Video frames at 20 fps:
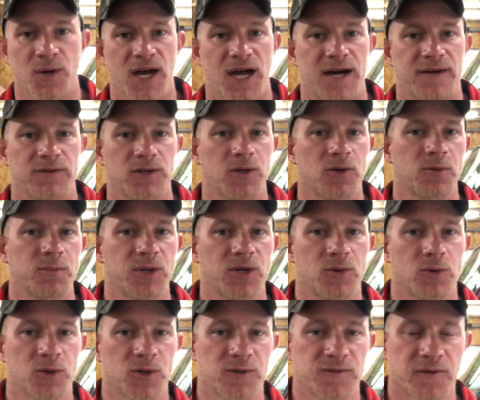have a little bit
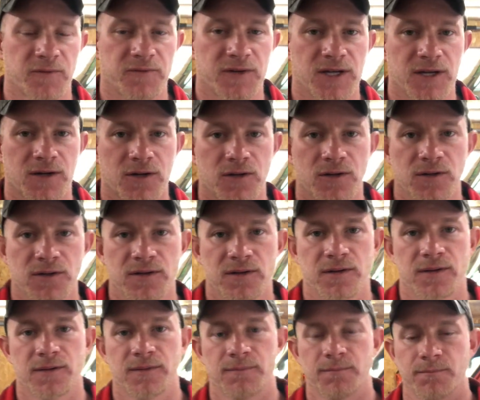older of a vehicle,
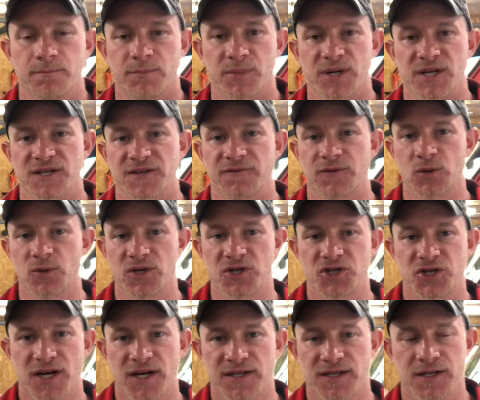but it's fuel
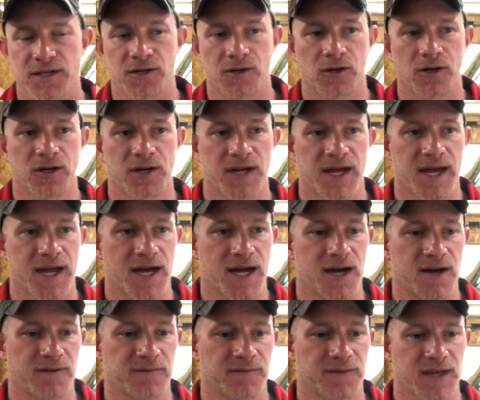injected, you're gonna
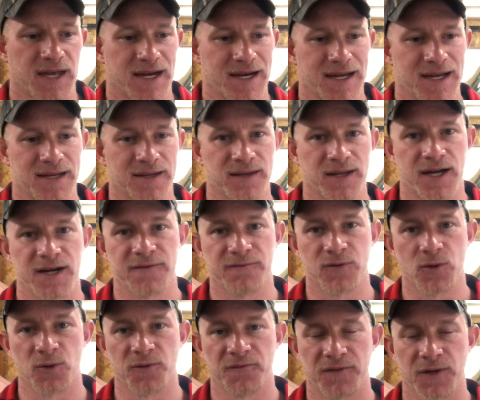have an inline
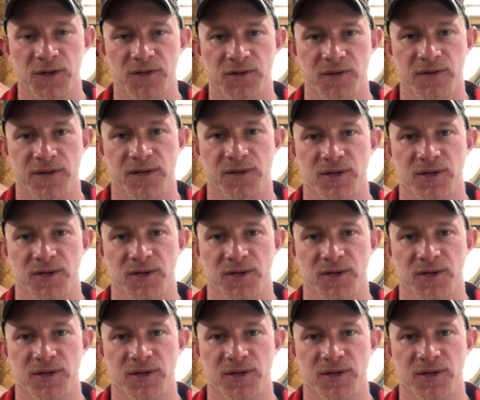fuel filter that